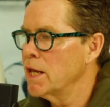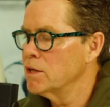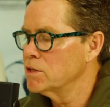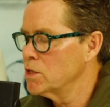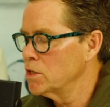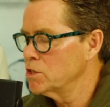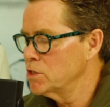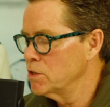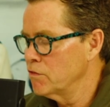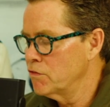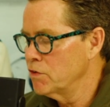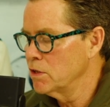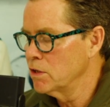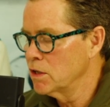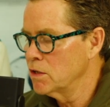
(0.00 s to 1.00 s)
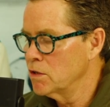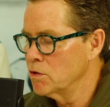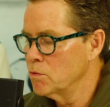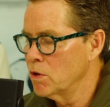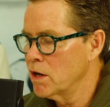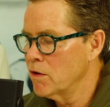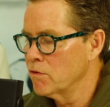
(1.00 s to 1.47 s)
can't touch it, feel it,
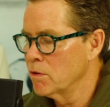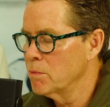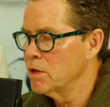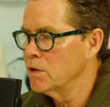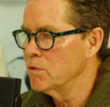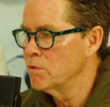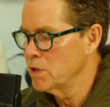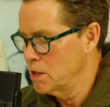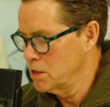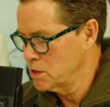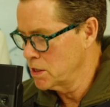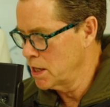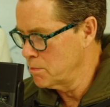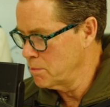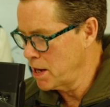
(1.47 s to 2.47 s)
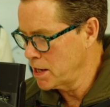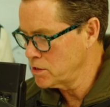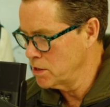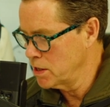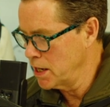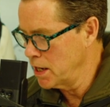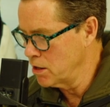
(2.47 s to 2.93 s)
whatever. But we, again, back
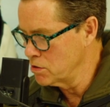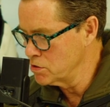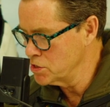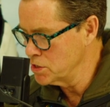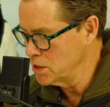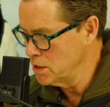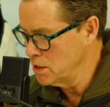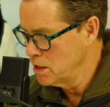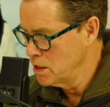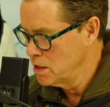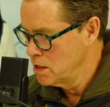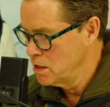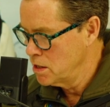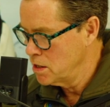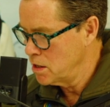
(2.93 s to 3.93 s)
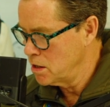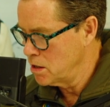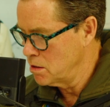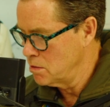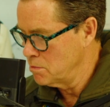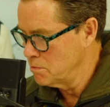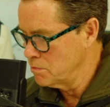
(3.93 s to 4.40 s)
to the energy. Exactly.
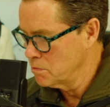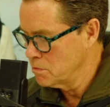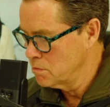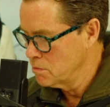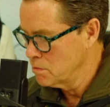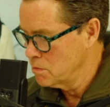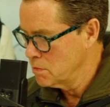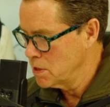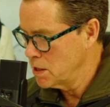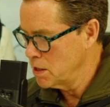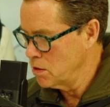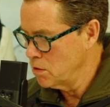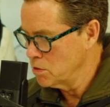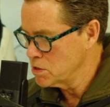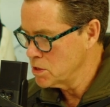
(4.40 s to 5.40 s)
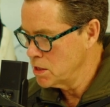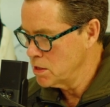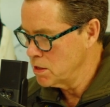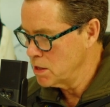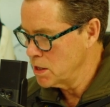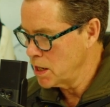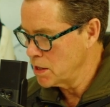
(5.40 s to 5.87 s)
Um, you know,
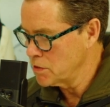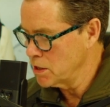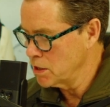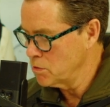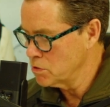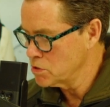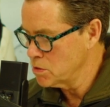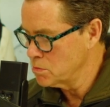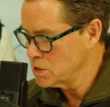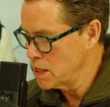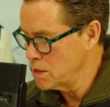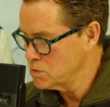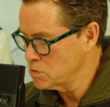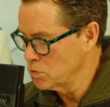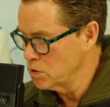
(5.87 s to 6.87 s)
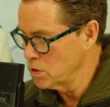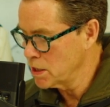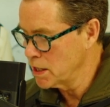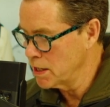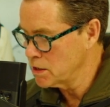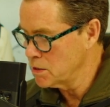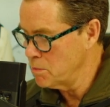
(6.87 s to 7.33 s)
I think sometimes we're
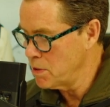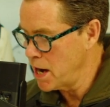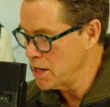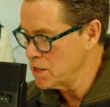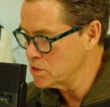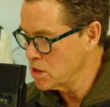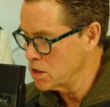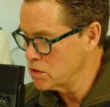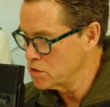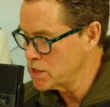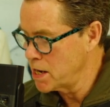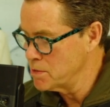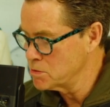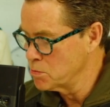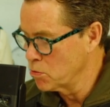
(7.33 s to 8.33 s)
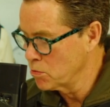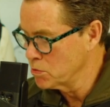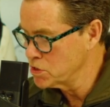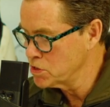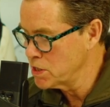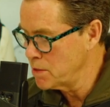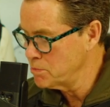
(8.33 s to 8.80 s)
looking at the body is 100 times more
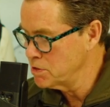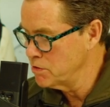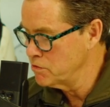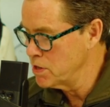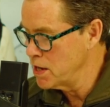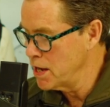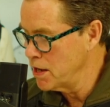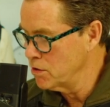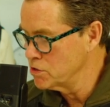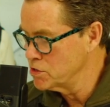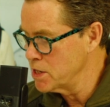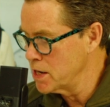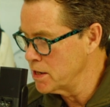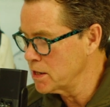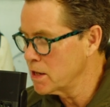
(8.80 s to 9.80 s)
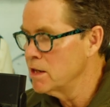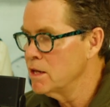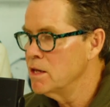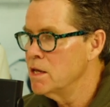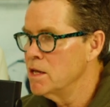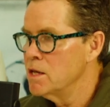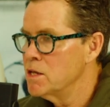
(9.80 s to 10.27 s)
receptive to energetic yeah.
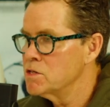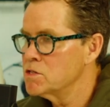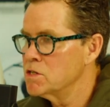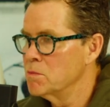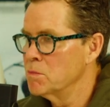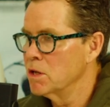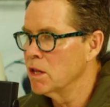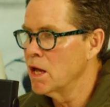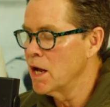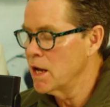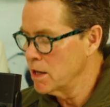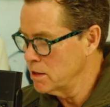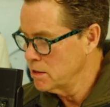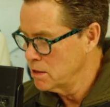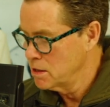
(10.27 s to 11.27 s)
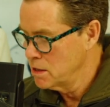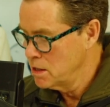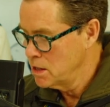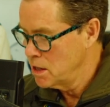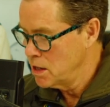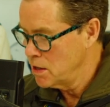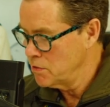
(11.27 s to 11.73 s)
stimuli
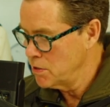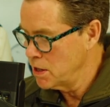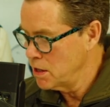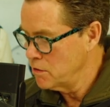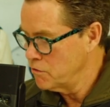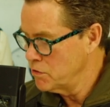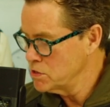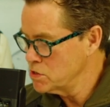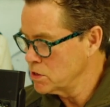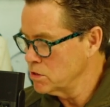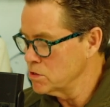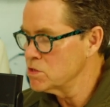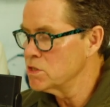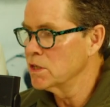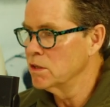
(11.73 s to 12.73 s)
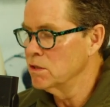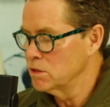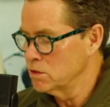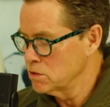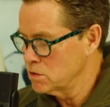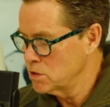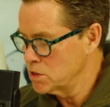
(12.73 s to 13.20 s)
than physical
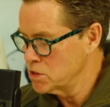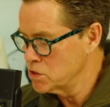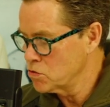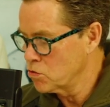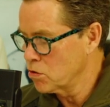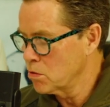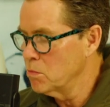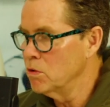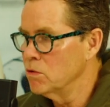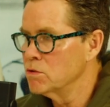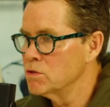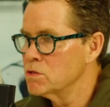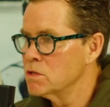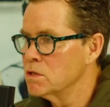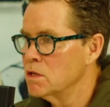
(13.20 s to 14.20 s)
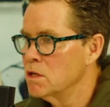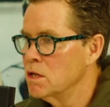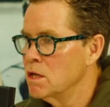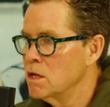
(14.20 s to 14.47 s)
signals such as hormones. That was